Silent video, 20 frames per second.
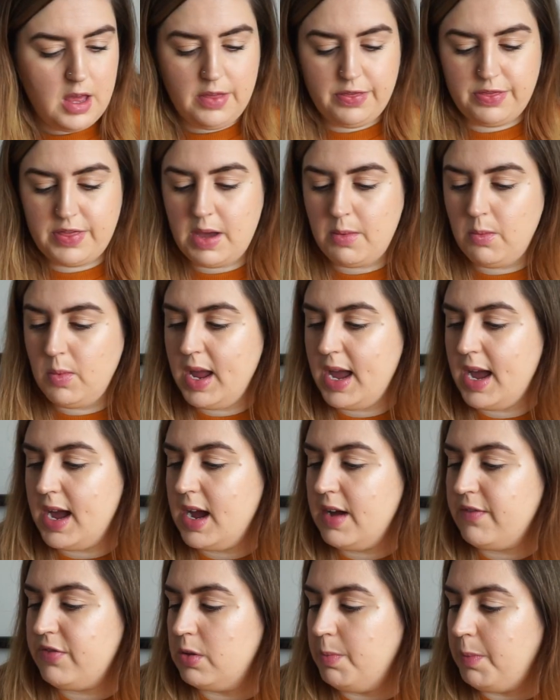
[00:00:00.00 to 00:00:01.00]
Then we
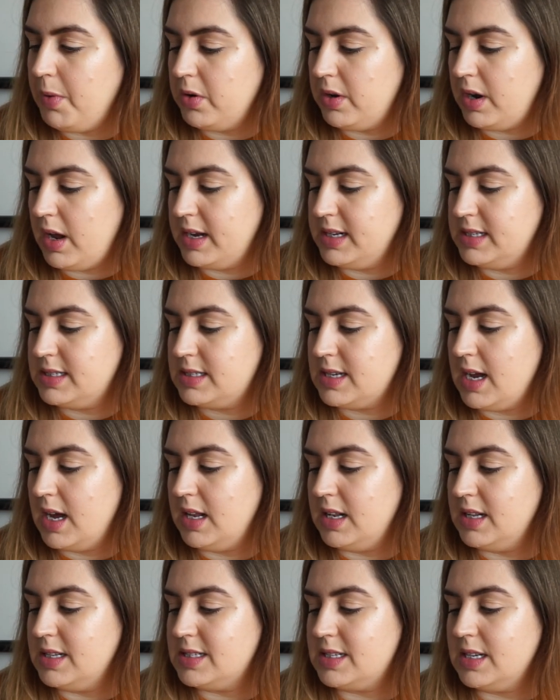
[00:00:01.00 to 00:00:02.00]
have the Bondi
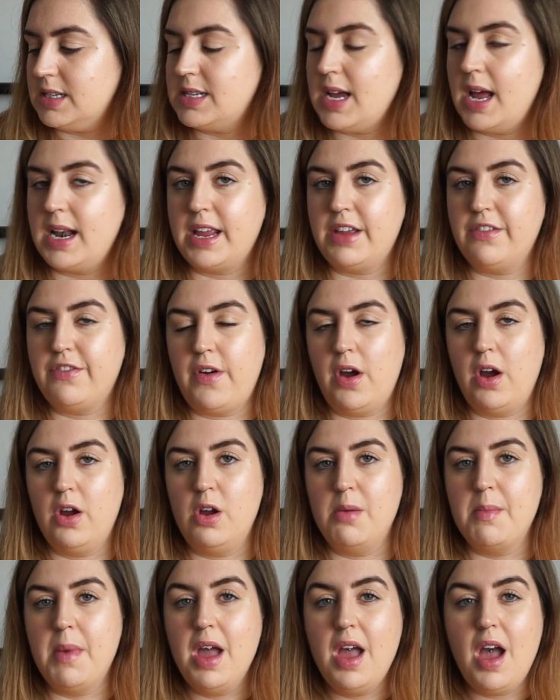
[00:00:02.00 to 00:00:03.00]
Sands Tanning
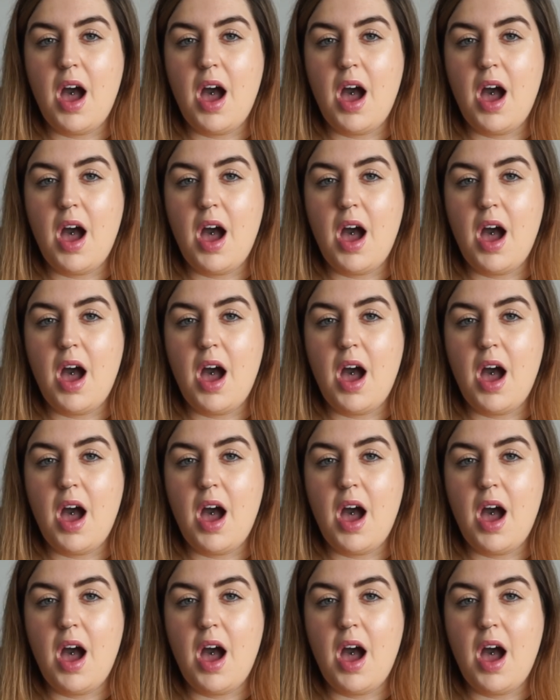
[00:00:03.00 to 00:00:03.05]
Foam.